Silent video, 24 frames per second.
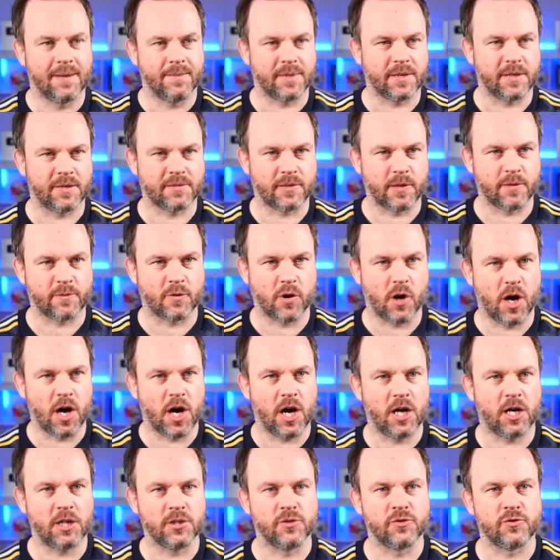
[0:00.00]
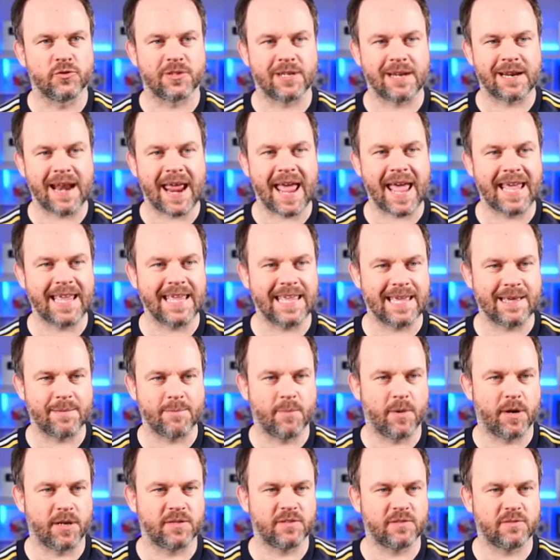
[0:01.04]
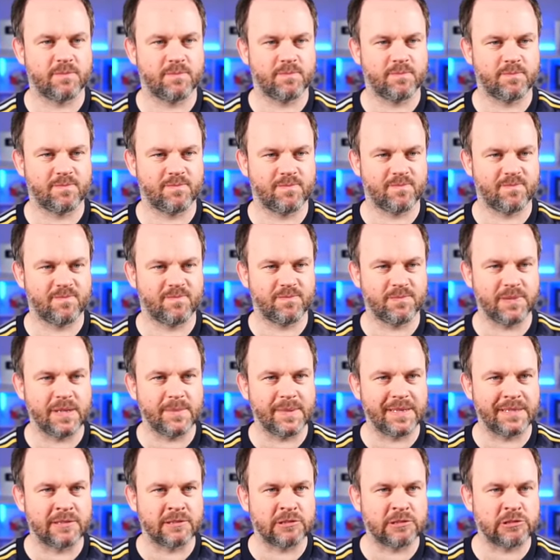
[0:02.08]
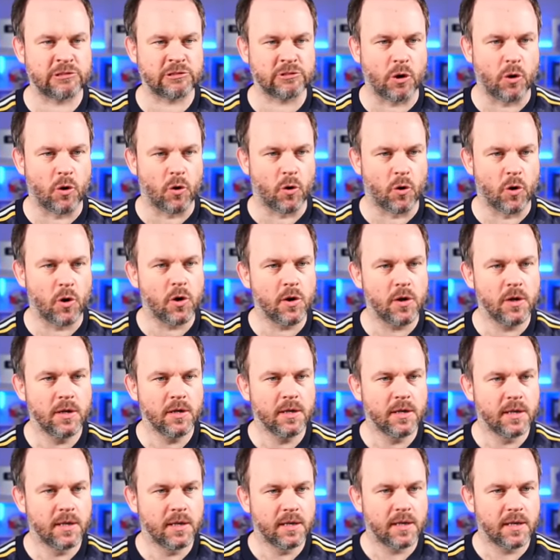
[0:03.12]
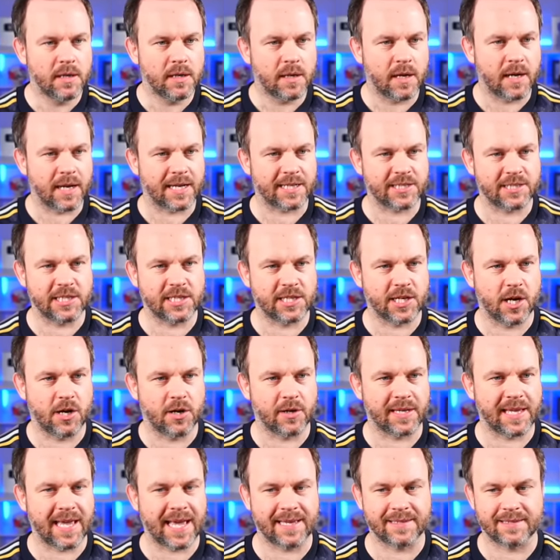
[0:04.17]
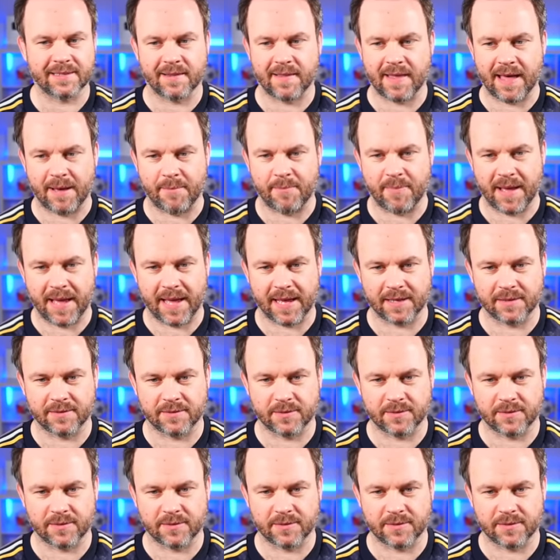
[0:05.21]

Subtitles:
Because I've got 108 in my blimmin' store, I actually can't get to that pack.